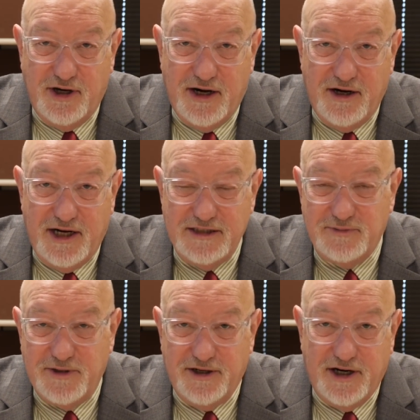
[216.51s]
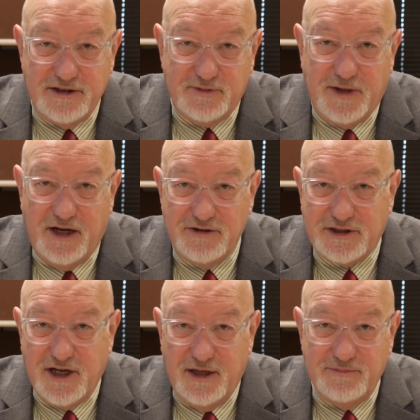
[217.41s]
or our husband or our
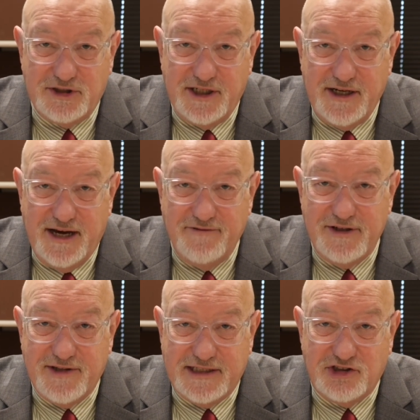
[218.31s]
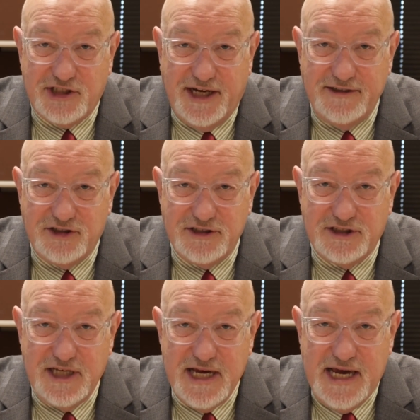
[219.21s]
spouse comes, and everything changes.